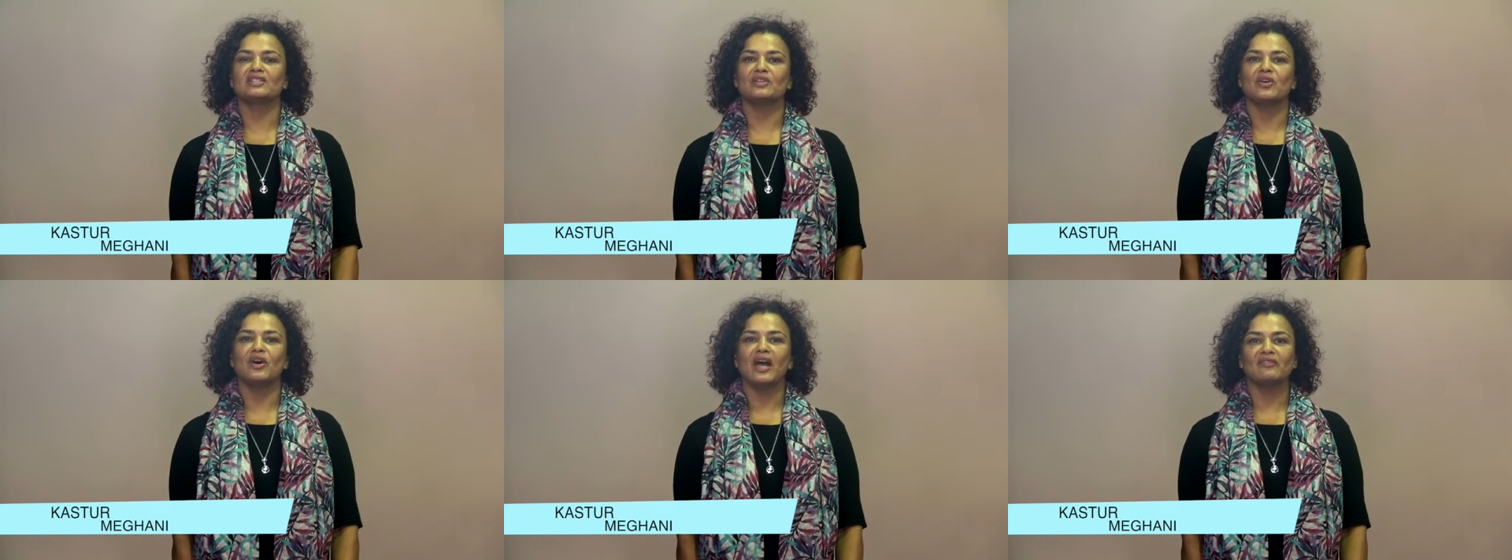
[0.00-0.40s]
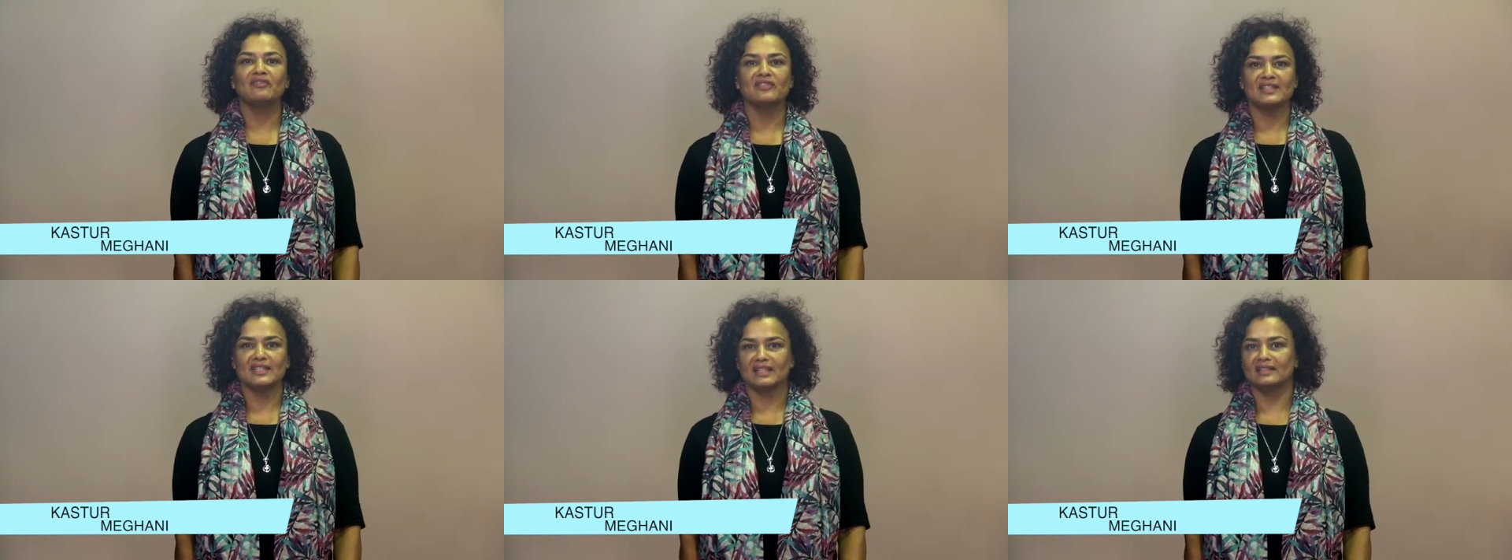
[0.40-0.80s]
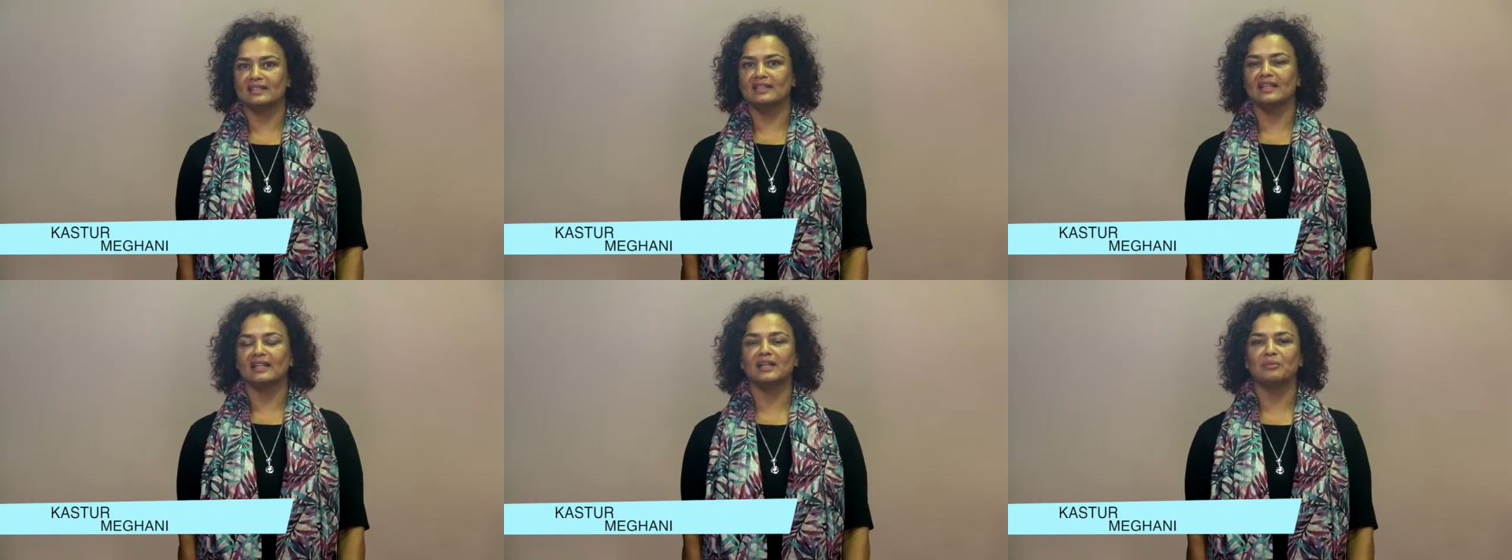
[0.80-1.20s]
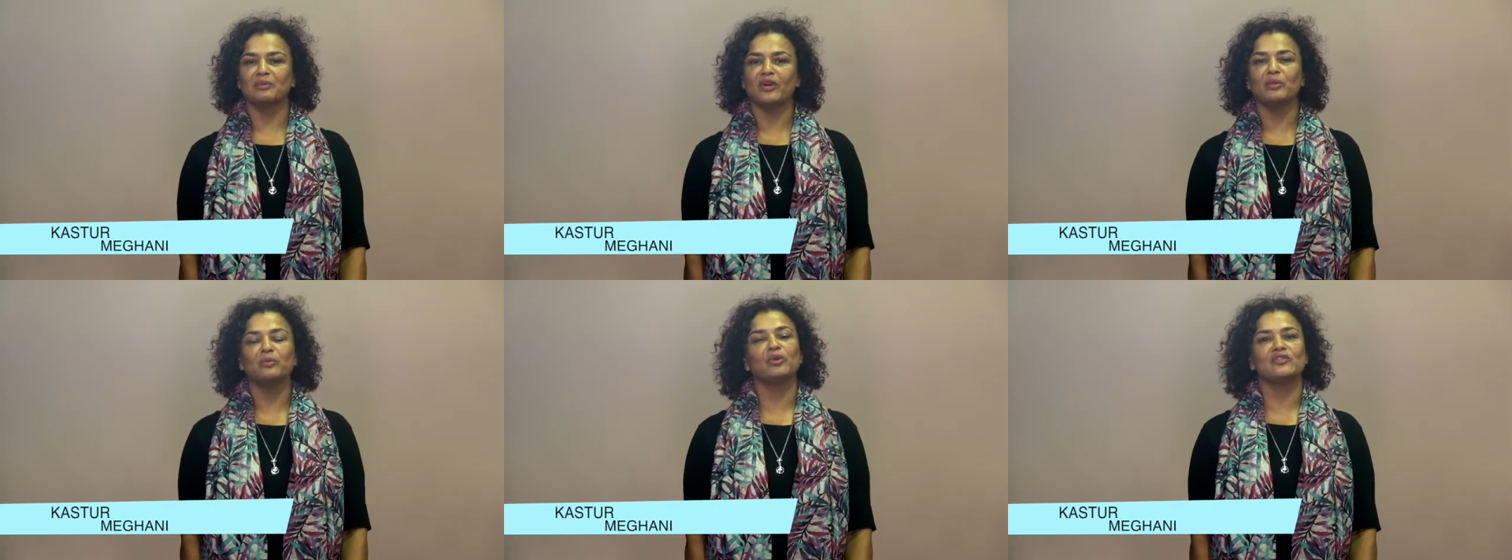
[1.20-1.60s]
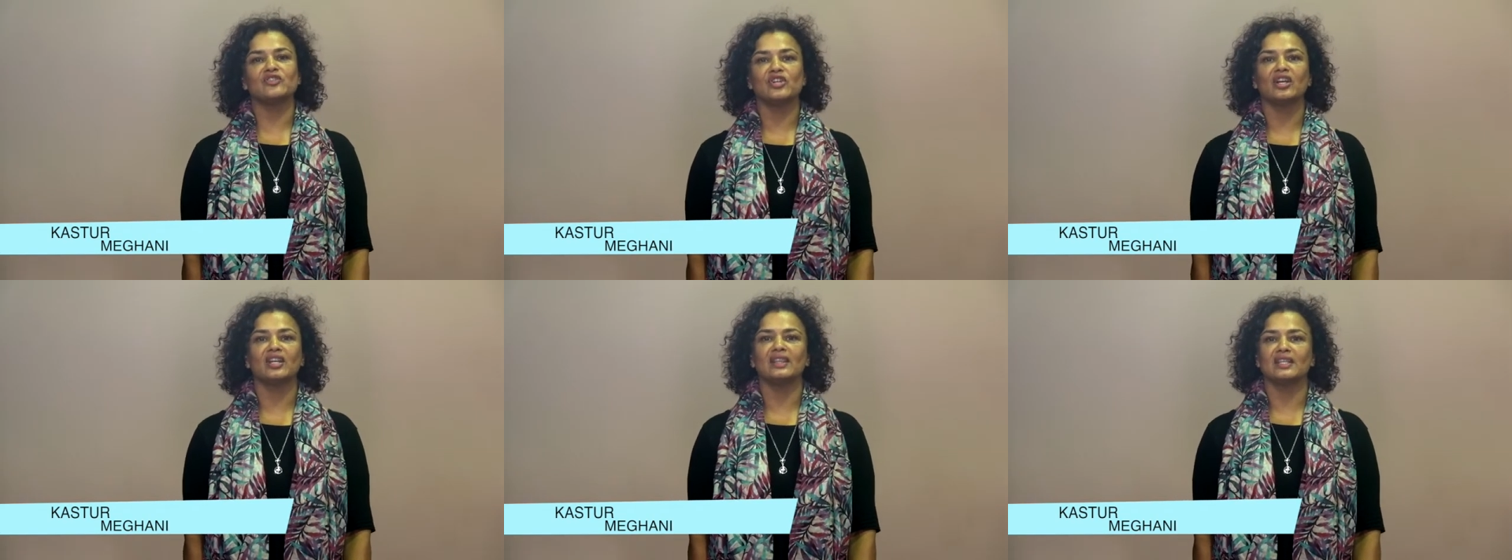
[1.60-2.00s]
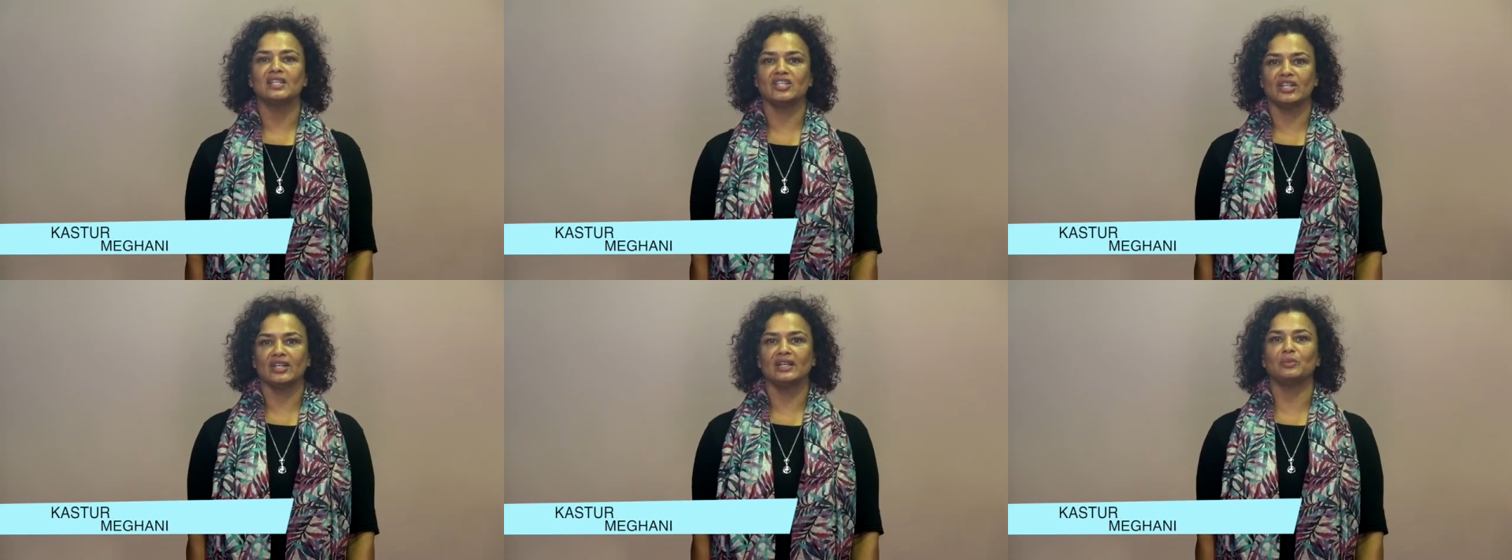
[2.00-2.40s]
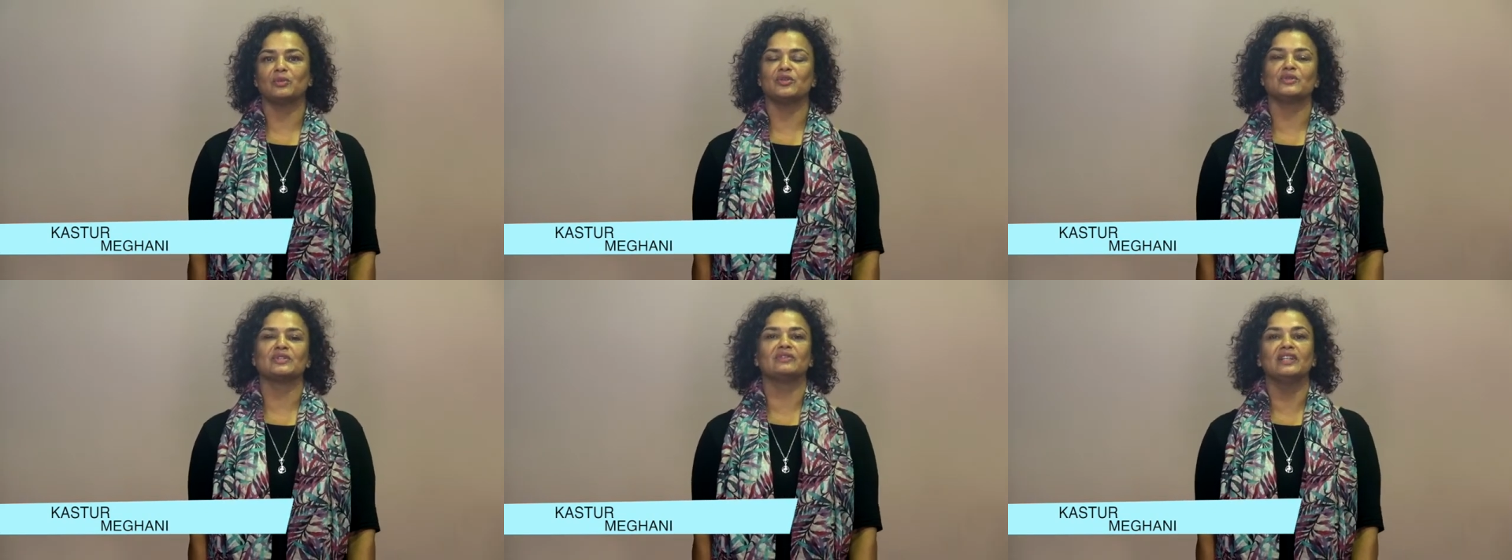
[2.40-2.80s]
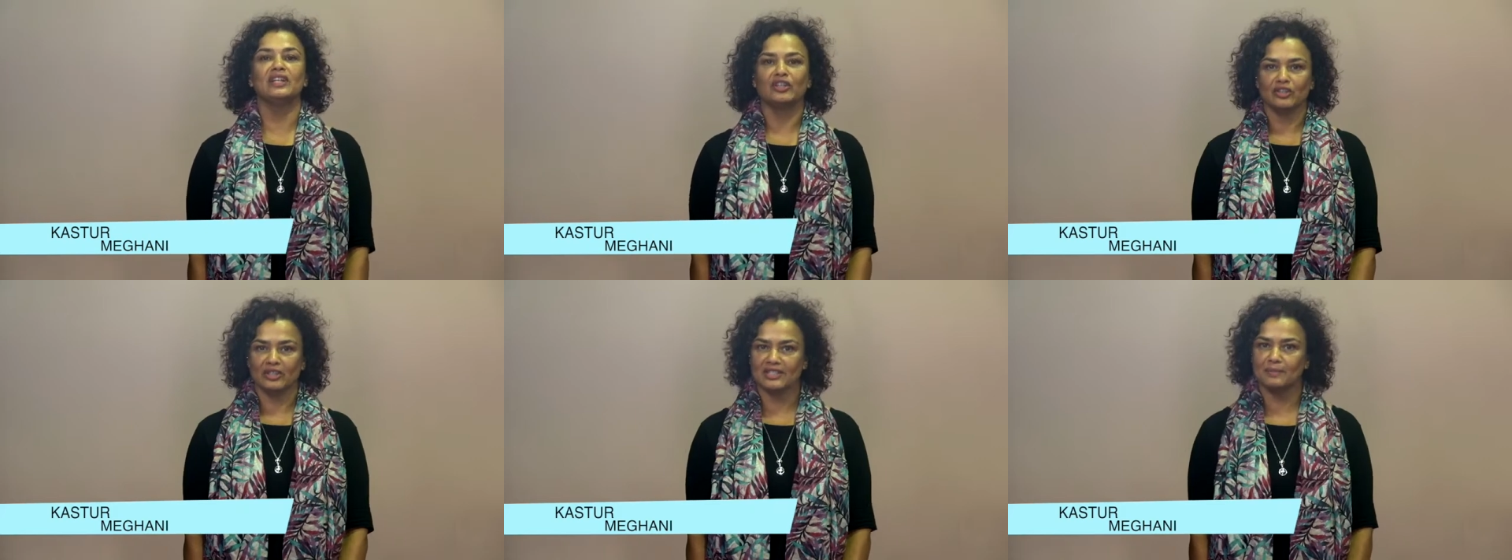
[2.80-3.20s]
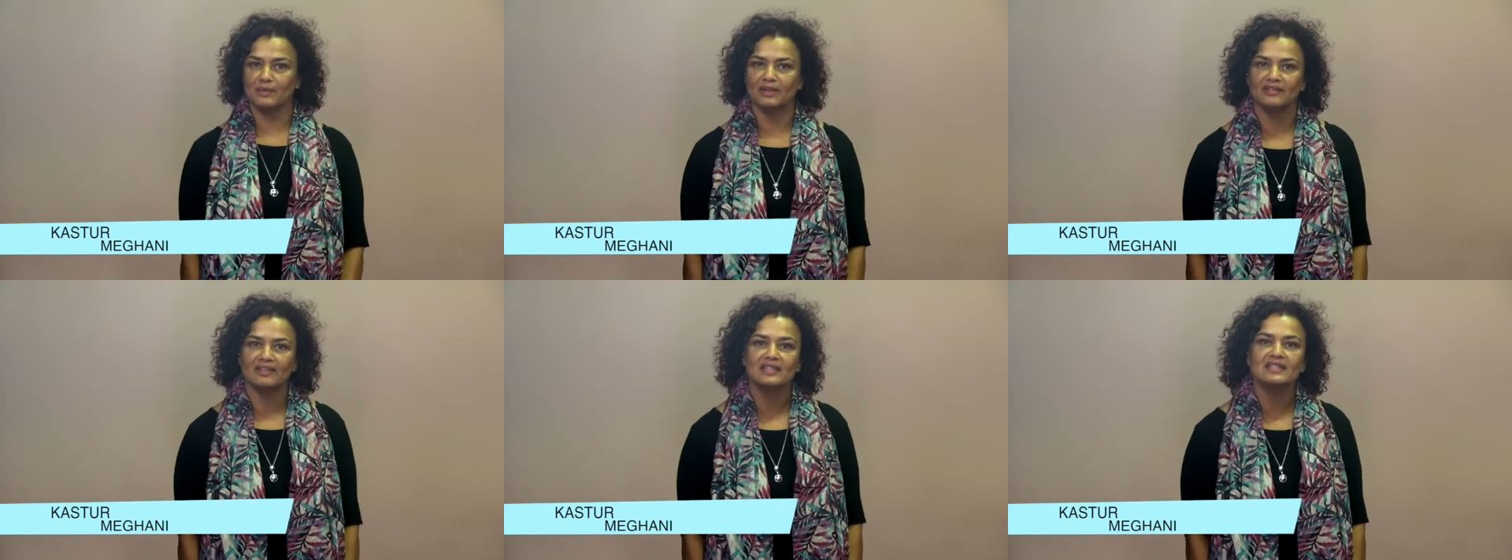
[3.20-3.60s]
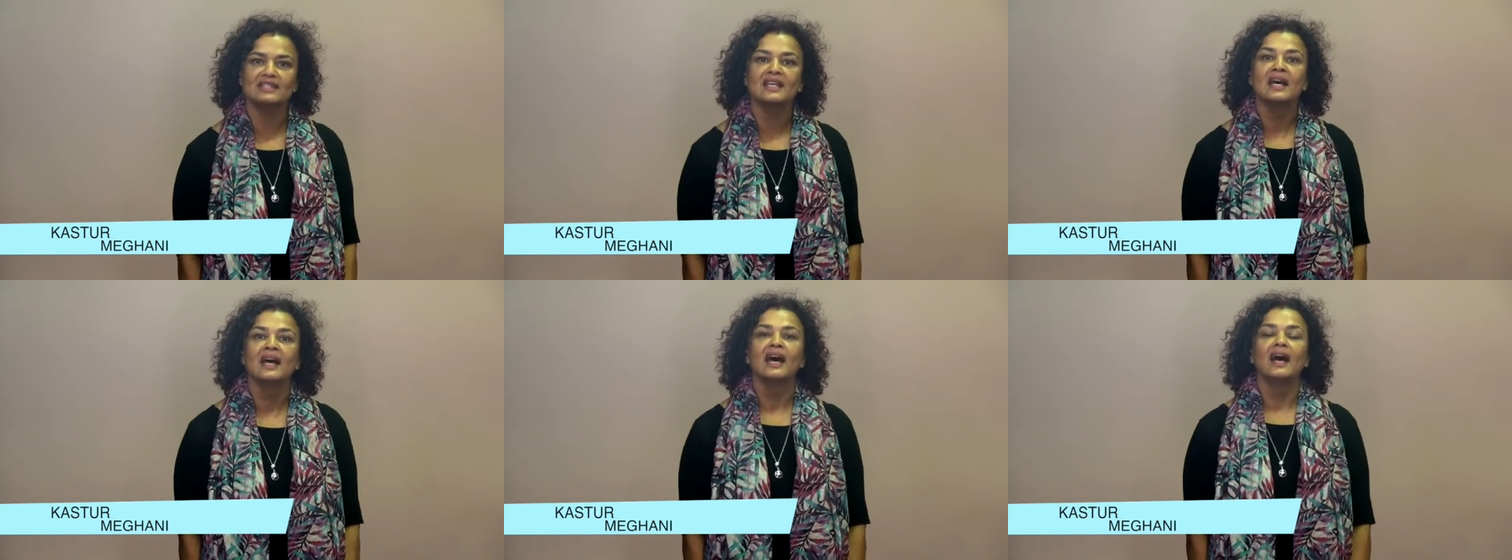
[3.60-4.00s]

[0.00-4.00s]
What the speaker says: so I have done Great Wall of China this year, which was a really good experience.